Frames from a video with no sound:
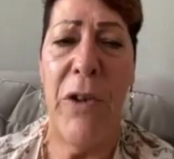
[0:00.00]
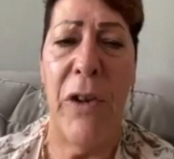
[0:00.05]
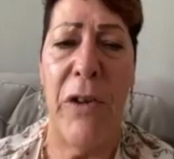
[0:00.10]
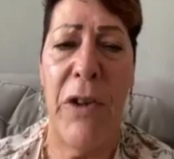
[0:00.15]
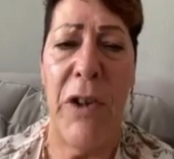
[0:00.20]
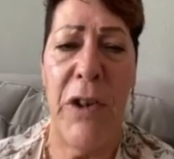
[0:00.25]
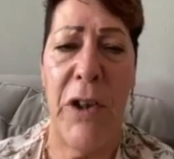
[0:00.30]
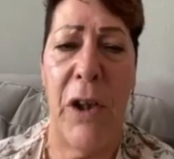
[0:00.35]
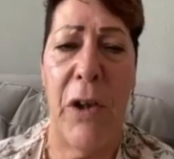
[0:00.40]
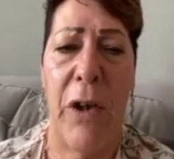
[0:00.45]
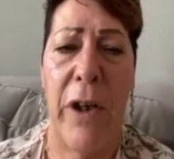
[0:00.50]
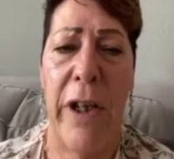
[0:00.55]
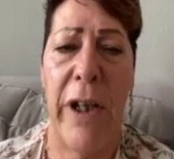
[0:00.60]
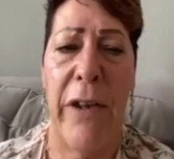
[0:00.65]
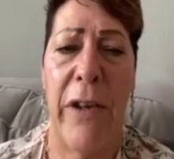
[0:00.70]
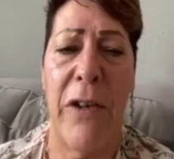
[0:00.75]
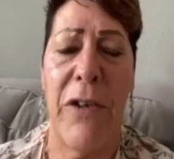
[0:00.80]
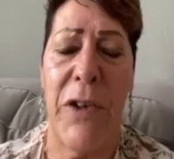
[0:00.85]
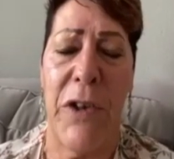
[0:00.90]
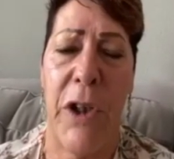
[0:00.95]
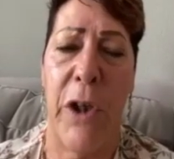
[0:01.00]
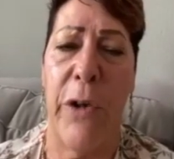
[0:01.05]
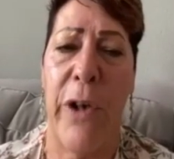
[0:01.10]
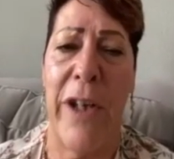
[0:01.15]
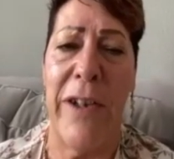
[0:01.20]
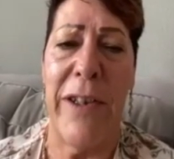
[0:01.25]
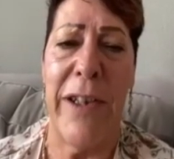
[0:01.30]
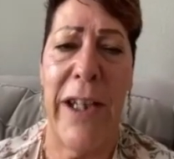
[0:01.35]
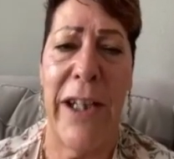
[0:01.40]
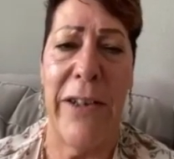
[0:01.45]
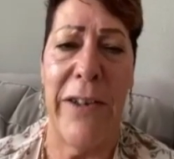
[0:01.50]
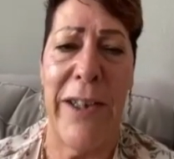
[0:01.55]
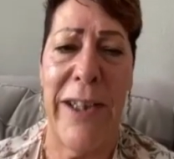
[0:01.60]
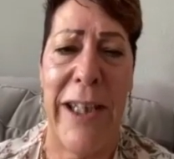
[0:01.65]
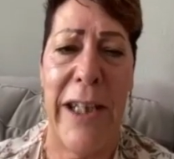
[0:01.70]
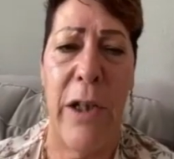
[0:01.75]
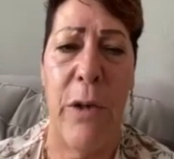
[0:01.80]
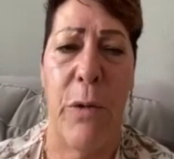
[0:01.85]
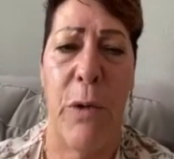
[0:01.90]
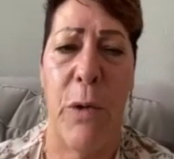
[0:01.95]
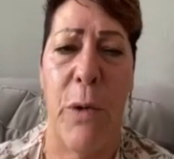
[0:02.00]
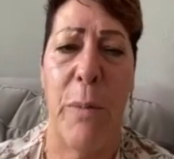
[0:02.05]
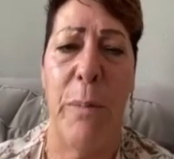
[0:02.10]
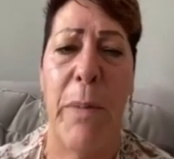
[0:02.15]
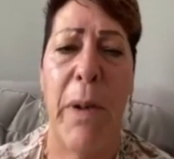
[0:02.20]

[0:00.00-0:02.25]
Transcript: security, the Secure SDLC group